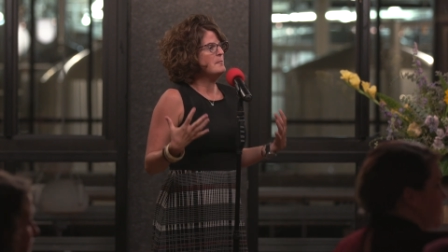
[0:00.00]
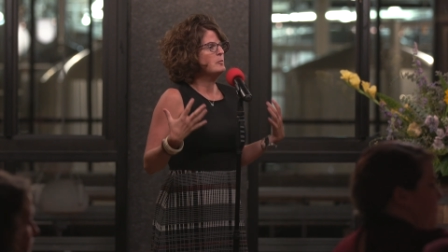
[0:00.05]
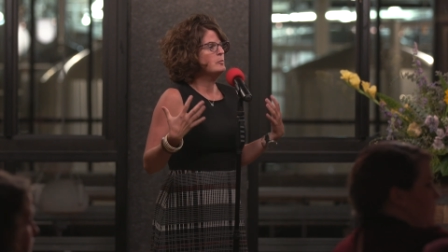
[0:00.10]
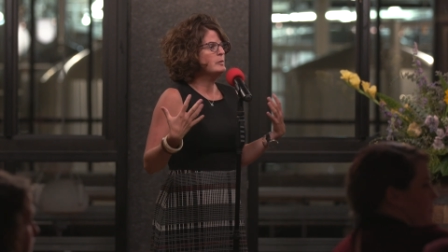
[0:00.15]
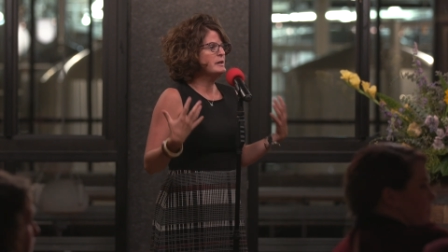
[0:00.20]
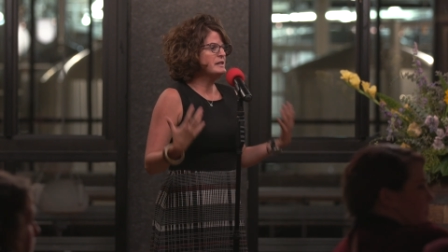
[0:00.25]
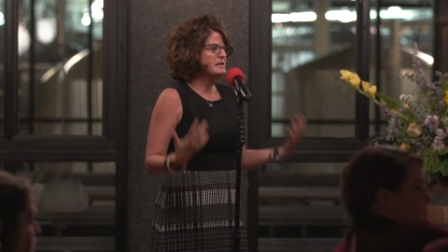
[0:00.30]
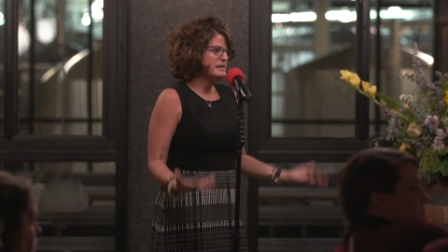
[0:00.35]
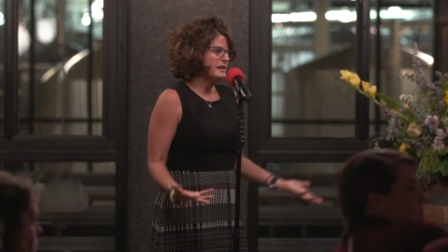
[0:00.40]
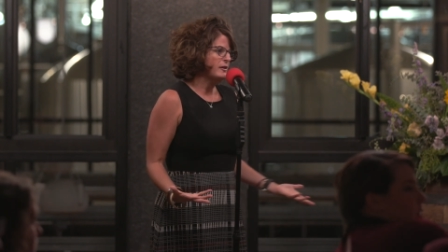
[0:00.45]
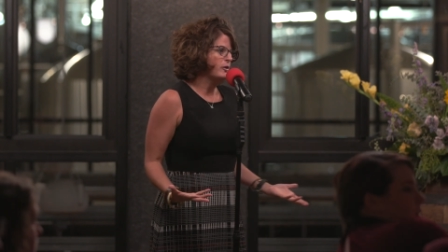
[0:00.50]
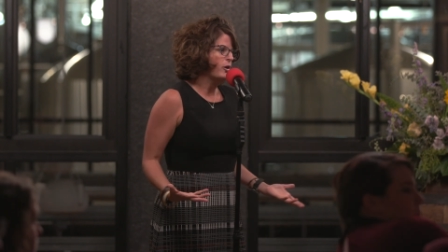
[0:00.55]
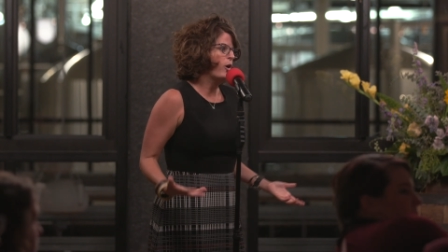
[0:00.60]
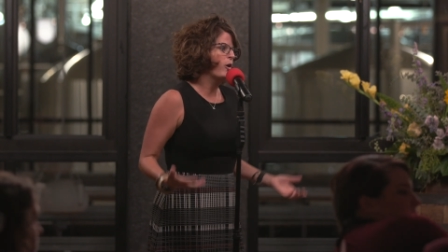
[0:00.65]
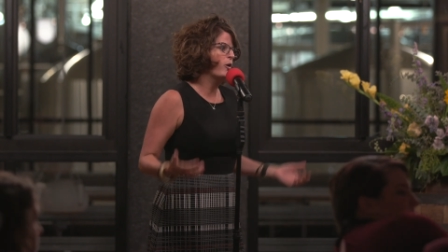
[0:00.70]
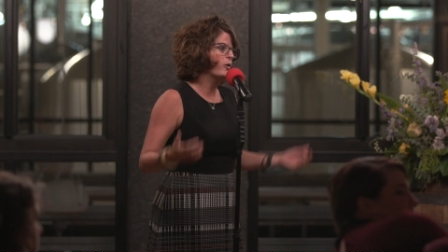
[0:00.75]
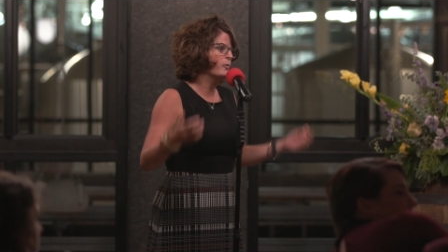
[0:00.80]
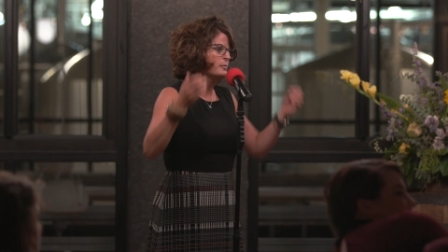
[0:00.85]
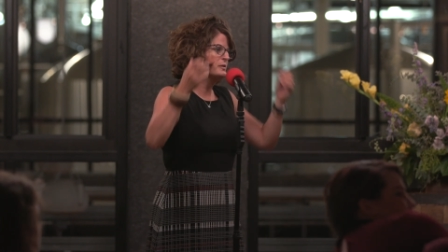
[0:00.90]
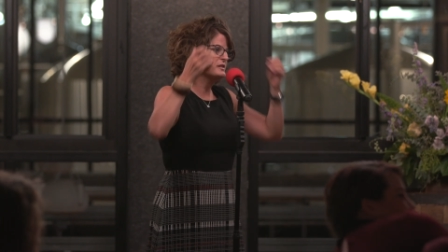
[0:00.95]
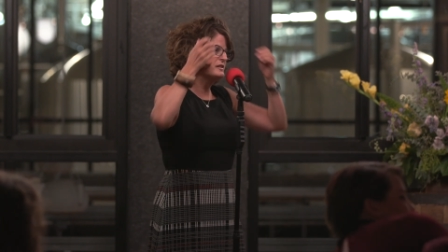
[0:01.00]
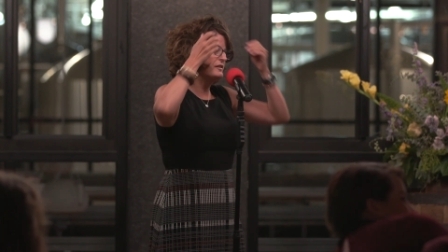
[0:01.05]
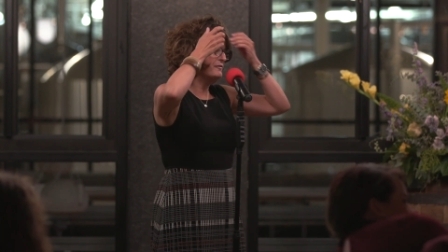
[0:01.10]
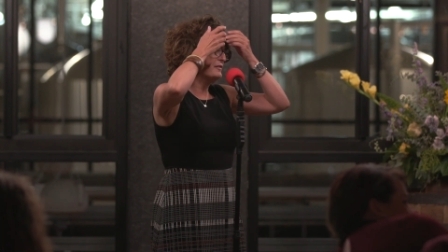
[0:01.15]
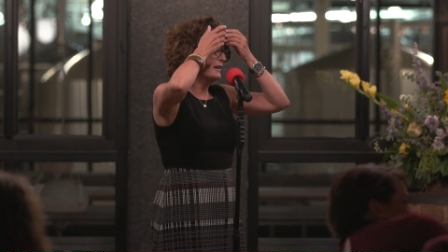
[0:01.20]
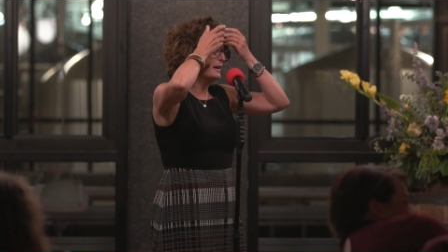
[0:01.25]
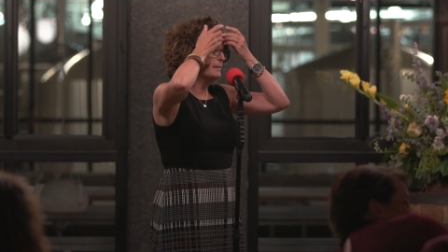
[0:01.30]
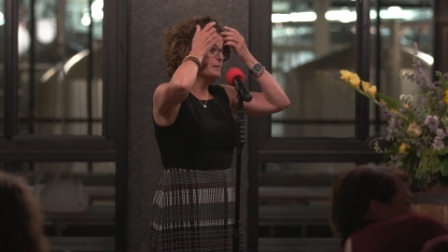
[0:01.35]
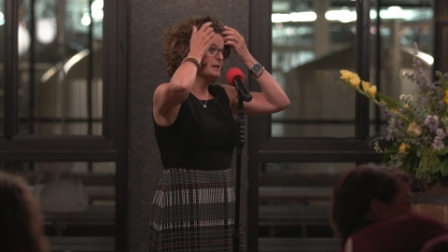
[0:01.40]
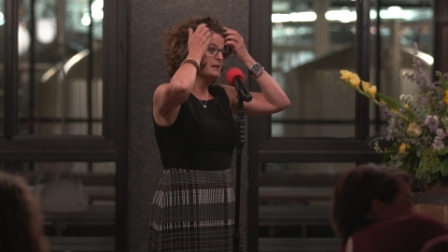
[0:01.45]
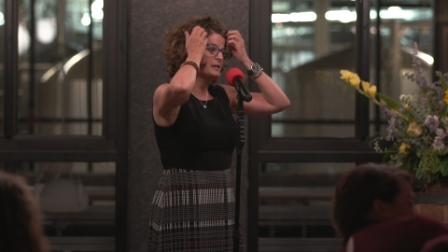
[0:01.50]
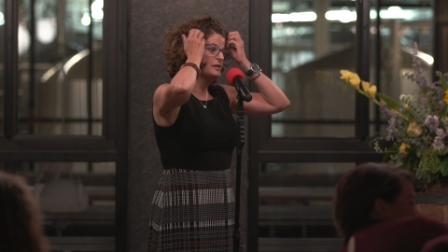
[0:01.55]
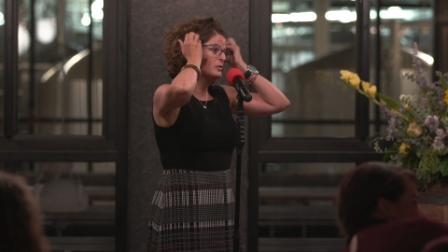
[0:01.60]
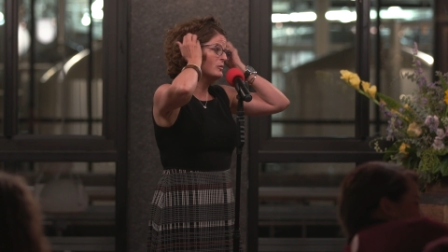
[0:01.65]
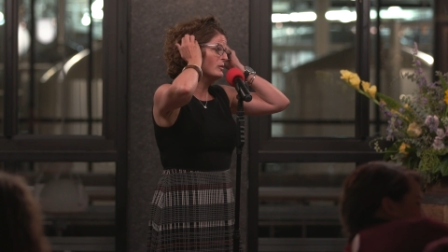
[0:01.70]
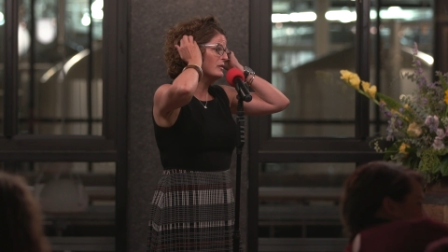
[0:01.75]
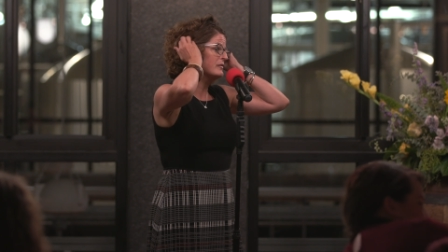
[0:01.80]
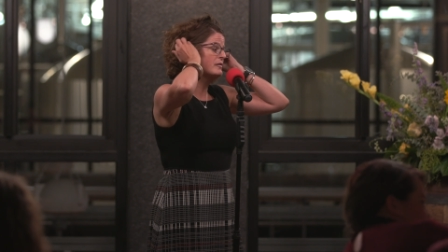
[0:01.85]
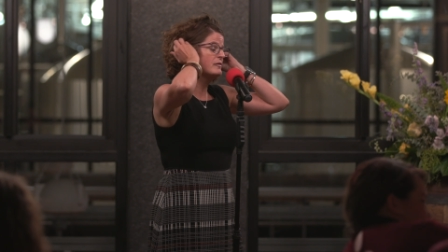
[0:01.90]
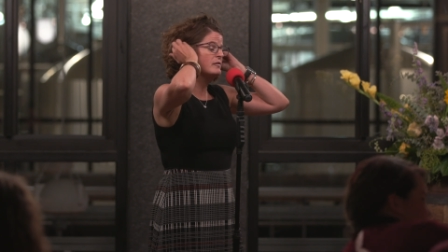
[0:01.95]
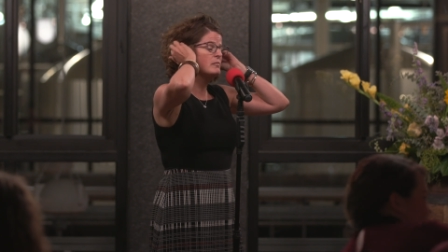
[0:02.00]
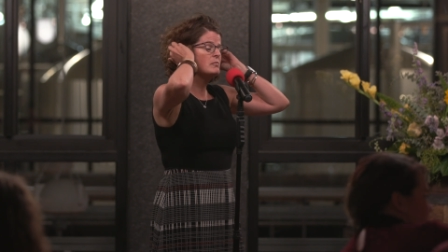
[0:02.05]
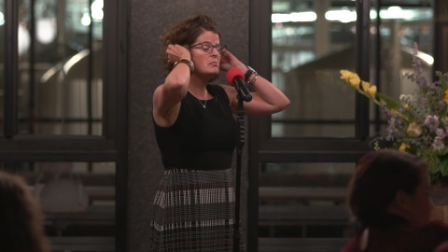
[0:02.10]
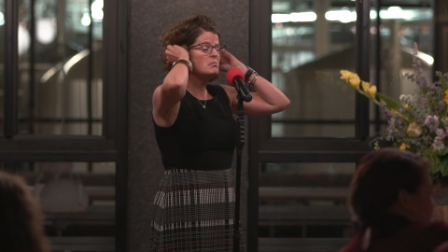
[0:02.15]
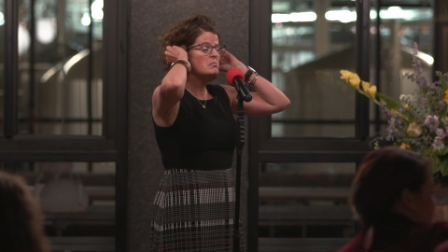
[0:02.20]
We sell homes to families who have